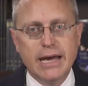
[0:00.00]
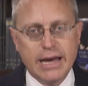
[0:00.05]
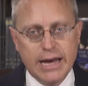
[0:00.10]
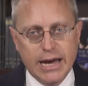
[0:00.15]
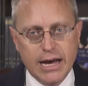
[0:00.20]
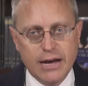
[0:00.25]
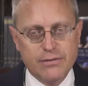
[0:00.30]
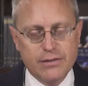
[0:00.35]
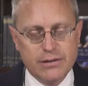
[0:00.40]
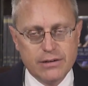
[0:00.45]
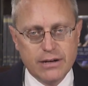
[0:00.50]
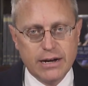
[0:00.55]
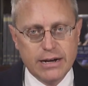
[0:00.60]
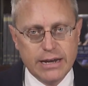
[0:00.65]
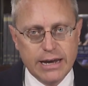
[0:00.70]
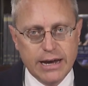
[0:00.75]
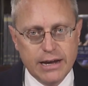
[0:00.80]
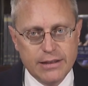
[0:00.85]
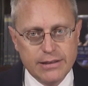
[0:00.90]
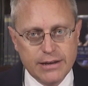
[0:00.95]
Have you not
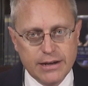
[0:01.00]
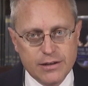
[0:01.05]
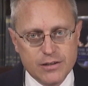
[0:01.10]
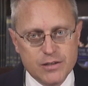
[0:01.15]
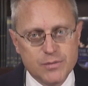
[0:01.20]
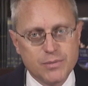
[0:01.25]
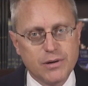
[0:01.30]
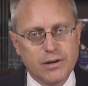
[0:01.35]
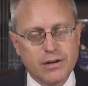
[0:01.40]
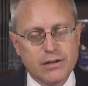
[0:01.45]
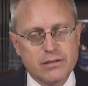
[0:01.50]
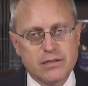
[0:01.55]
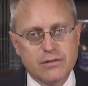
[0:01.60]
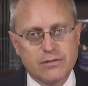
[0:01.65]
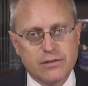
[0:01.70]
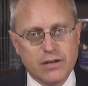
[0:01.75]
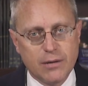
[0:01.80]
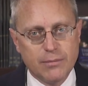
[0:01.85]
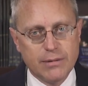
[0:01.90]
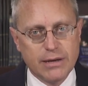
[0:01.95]
had that experience
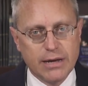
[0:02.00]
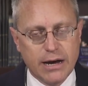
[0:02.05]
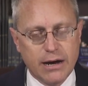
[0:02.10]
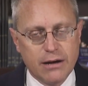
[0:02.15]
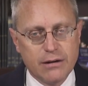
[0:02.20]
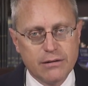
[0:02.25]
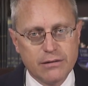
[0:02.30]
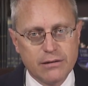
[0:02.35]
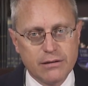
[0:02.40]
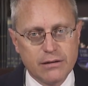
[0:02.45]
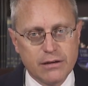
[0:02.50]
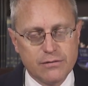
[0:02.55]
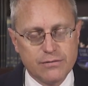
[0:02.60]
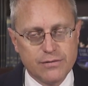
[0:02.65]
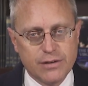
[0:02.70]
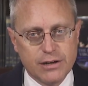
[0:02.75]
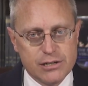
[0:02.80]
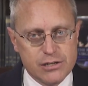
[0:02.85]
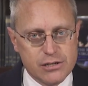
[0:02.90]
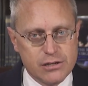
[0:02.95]
of coming out of the
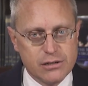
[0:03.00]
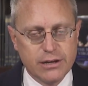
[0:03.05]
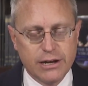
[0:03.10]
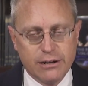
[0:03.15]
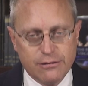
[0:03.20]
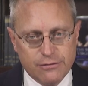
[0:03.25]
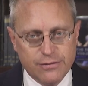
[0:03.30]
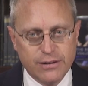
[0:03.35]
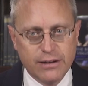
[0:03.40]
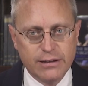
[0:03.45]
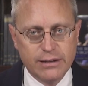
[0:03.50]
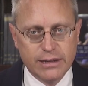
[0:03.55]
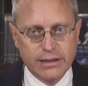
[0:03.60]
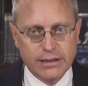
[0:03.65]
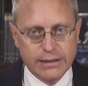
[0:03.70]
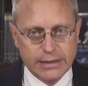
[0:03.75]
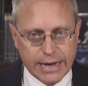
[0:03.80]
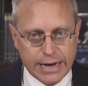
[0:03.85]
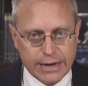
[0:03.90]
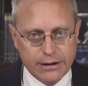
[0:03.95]
confessional and feeling
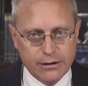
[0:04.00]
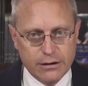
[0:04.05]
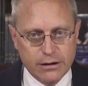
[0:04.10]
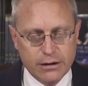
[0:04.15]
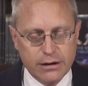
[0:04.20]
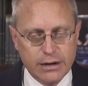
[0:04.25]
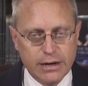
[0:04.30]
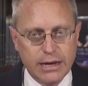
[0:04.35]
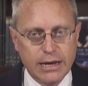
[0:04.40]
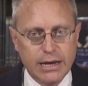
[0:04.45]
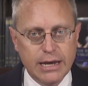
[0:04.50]
lighter